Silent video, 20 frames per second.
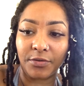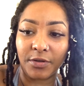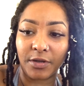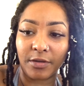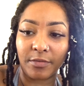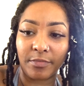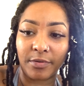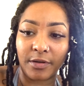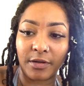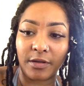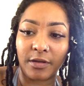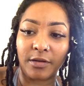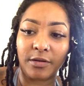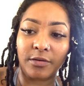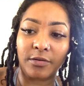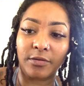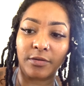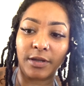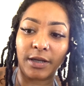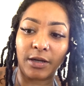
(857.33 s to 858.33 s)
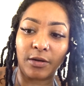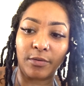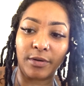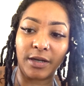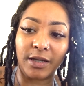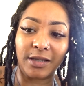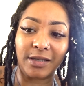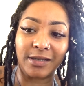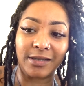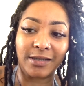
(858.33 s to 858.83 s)
You can put a little
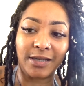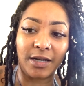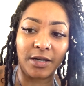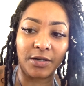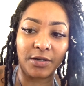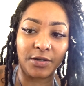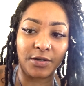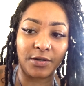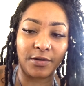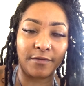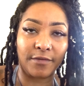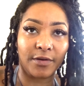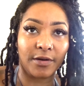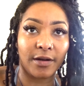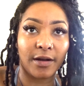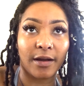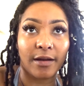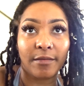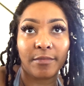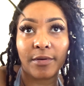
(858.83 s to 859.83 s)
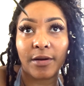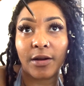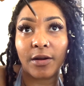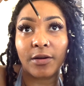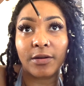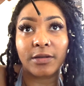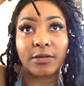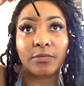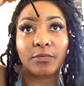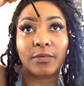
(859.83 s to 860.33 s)
liquid in the center of your
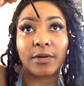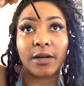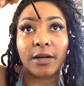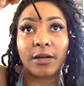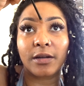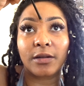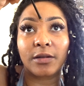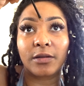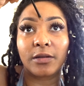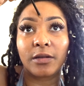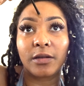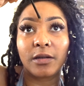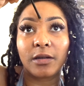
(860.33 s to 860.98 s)
eyebrow as well.